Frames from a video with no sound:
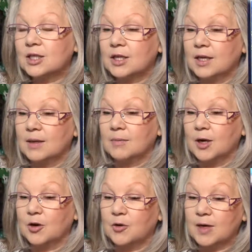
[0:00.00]

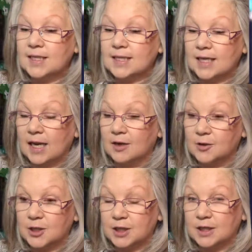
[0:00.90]
a crazy
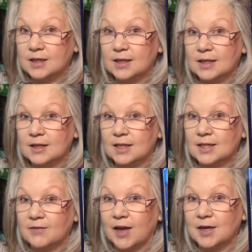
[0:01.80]
energy in the
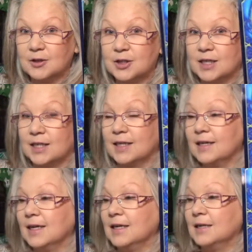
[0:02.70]
collective energy,
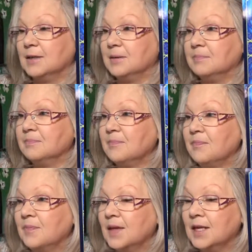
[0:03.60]

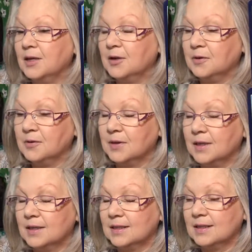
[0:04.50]
you know,
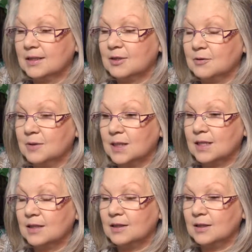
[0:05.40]
so it was
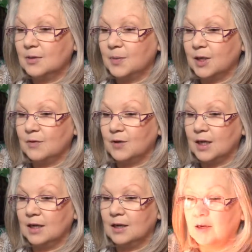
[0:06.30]
a little bit of
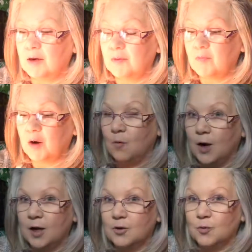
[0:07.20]
a
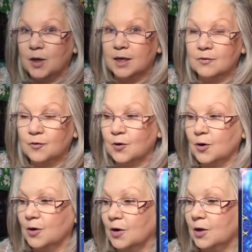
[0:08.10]
wild one
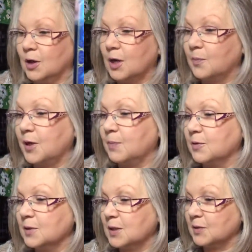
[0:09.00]
for a lot of
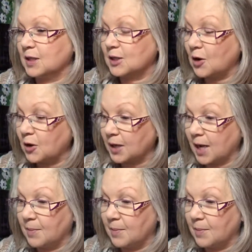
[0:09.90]
people. So this card came